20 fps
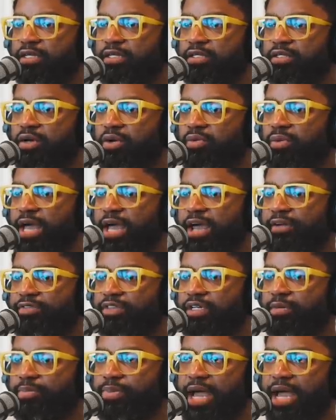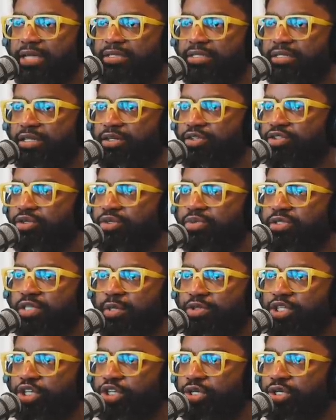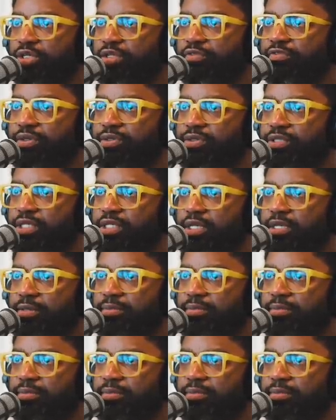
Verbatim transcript: don't have the capacity to do something good the first time.